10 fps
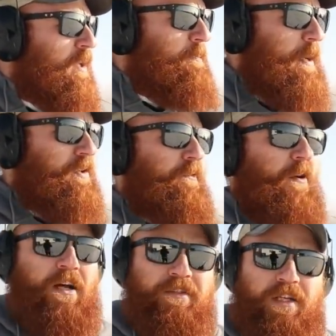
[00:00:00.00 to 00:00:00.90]
especially
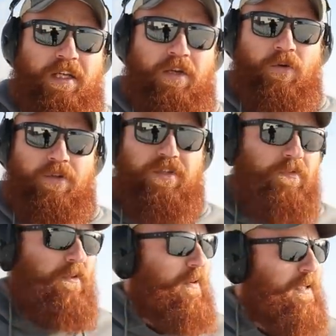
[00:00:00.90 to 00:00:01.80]
for hunting or
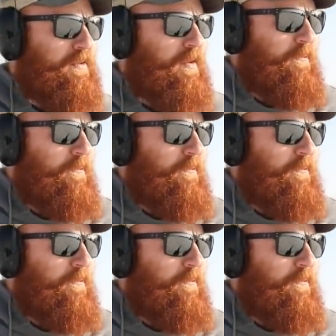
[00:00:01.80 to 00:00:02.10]
self-defense, the